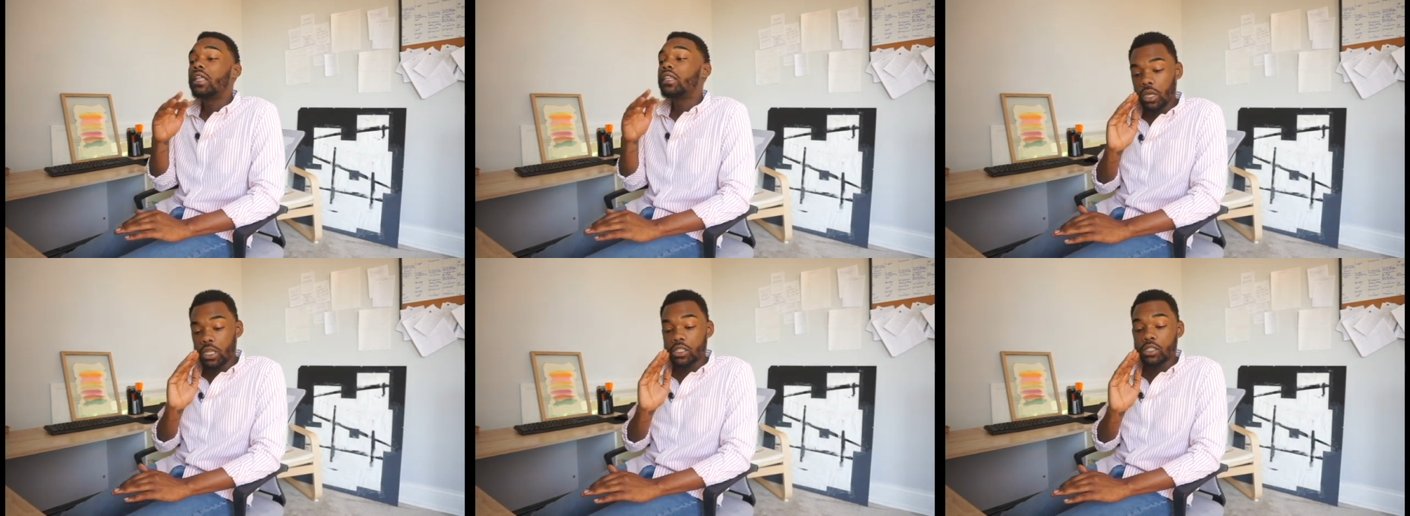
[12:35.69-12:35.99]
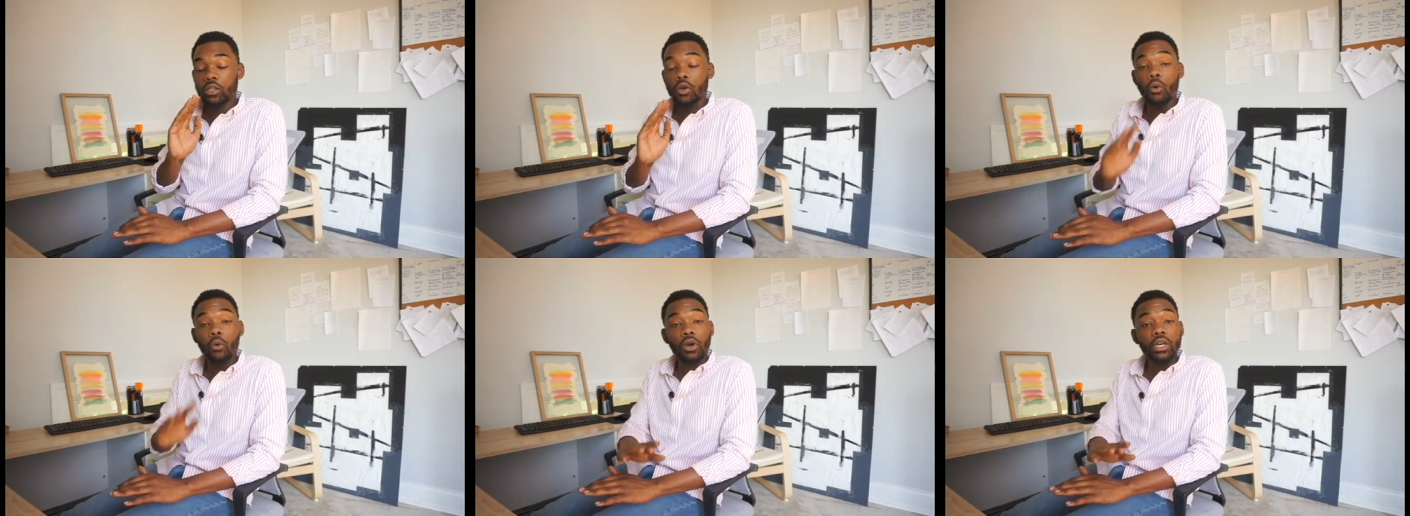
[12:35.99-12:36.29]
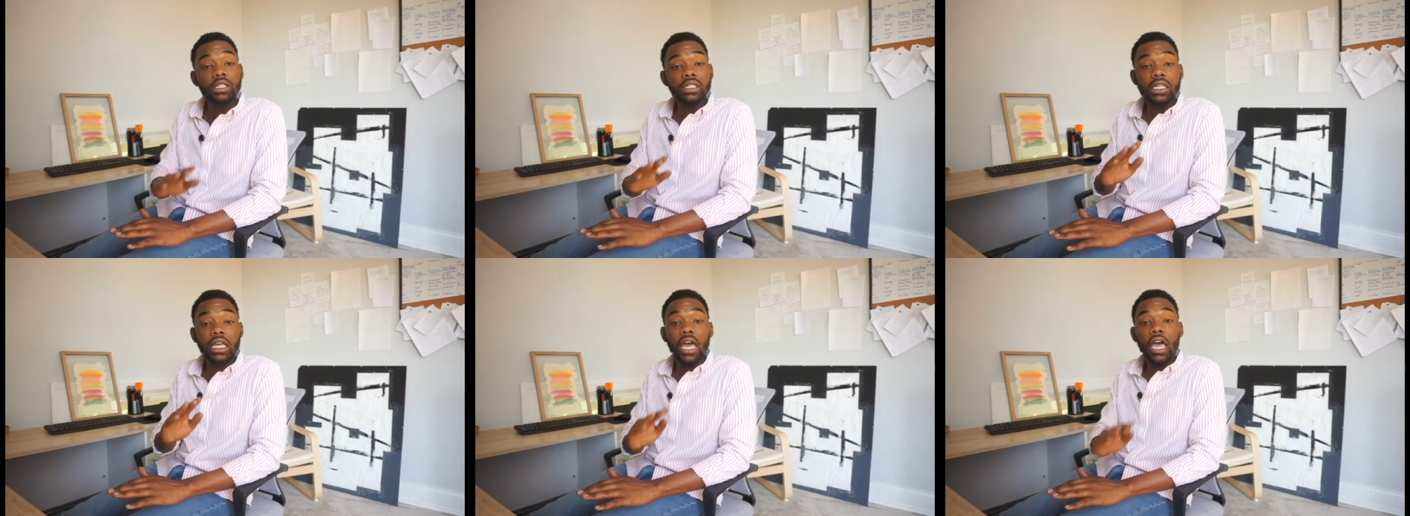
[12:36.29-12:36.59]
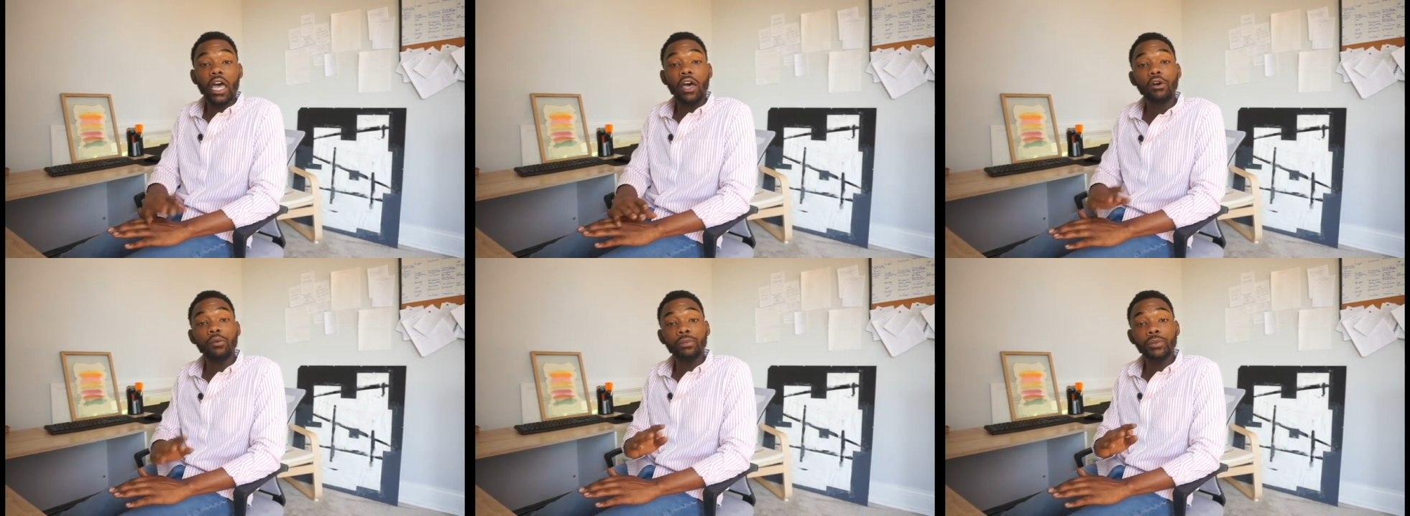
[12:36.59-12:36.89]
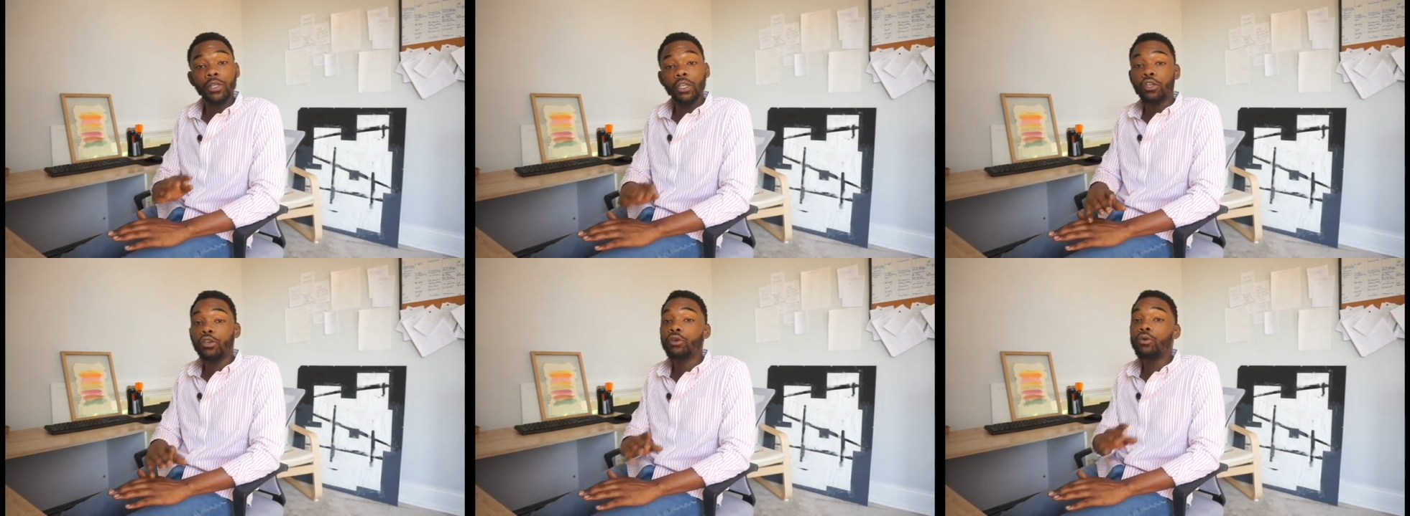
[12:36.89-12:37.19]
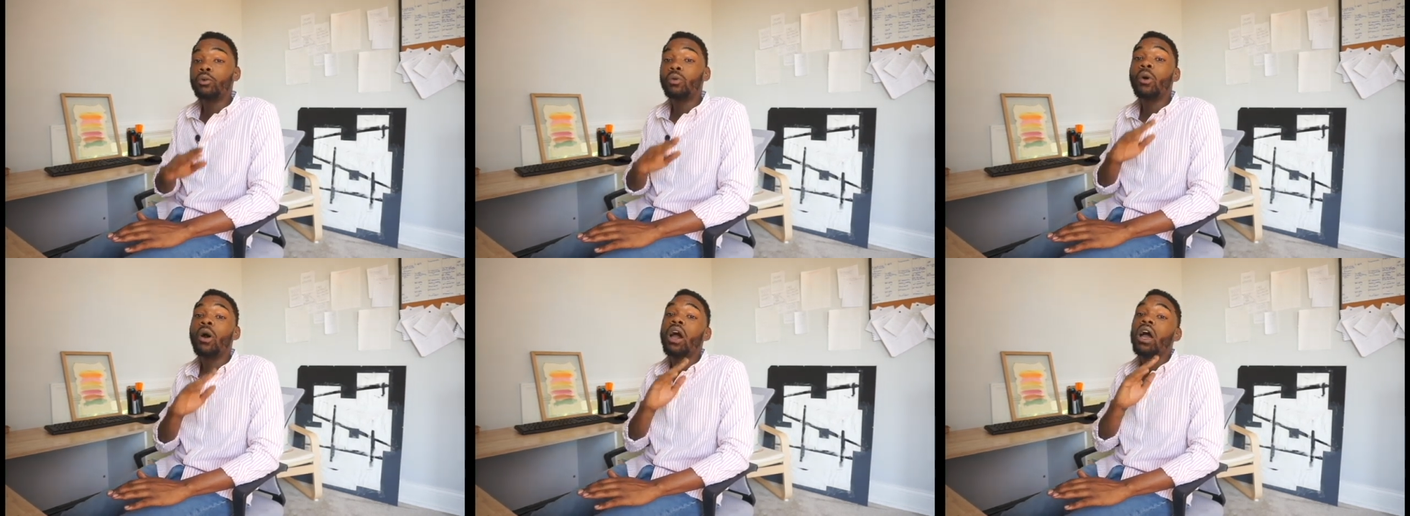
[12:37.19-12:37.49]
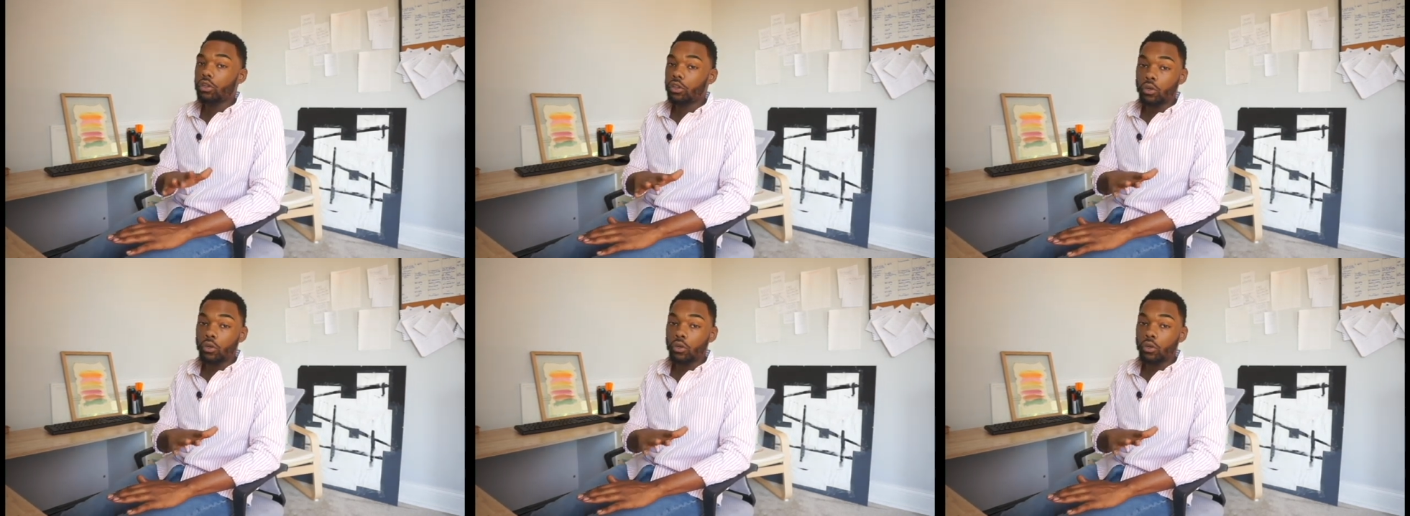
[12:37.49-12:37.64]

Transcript: is going to help you,